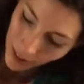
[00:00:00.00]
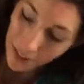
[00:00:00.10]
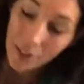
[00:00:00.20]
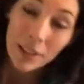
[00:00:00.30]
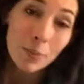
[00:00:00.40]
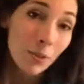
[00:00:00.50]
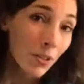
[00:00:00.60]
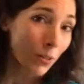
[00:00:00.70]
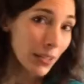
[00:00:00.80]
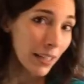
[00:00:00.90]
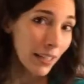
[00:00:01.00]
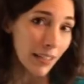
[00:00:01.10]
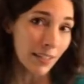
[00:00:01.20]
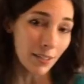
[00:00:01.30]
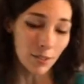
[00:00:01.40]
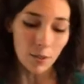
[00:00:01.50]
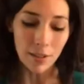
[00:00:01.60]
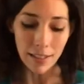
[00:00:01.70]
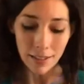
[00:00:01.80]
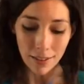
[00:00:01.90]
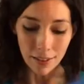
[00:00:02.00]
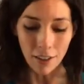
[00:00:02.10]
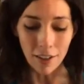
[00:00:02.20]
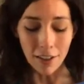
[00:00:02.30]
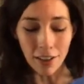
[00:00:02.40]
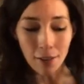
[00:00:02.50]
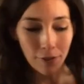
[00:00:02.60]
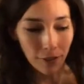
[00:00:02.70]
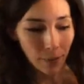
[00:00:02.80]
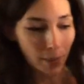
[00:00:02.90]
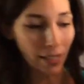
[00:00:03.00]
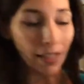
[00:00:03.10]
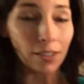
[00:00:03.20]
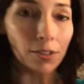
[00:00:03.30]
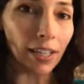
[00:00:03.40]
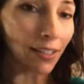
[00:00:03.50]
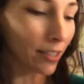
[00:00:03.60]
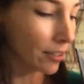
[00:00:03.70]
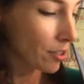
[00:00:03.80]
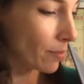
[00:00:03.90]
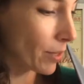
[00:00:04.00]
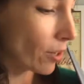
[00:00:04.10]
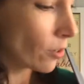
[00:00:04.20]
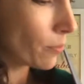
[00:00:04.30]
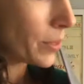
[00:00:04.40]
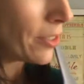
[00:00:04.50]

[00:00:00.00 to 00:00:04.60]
Now, Usborne knows kids, so these are not flimsy. I know you can't touch them at home, but